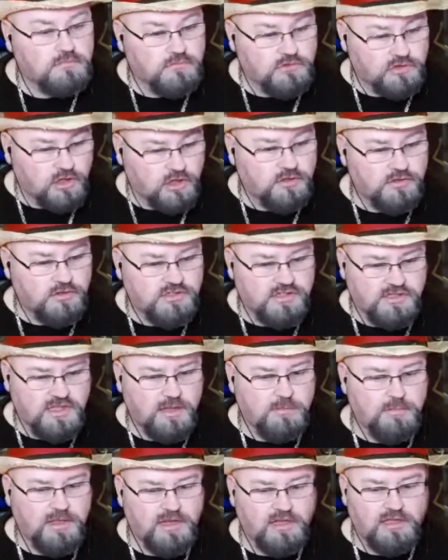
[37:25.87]
John Doe says
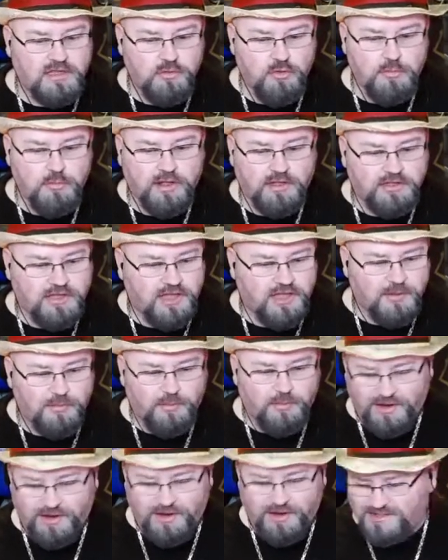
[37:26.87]
they immediately rebelled and ended
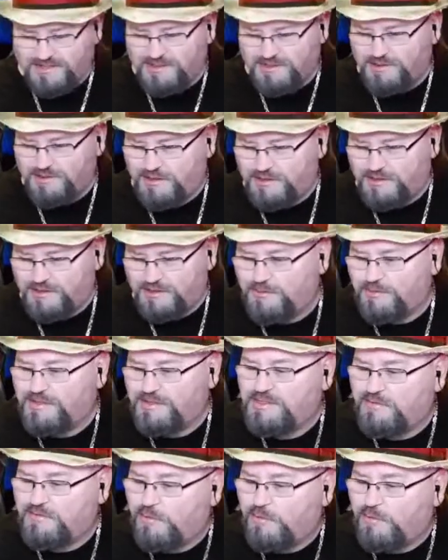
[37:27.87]
up winning the
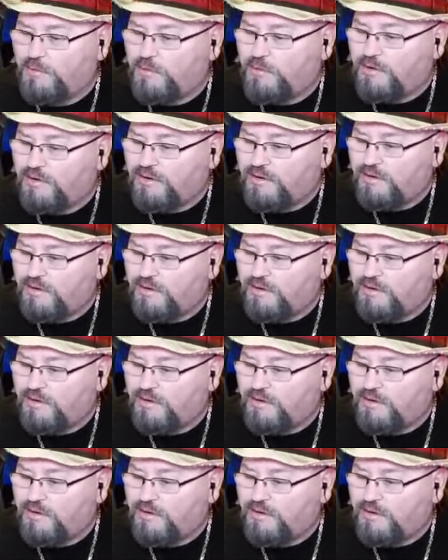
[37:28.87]
ensuing civil war.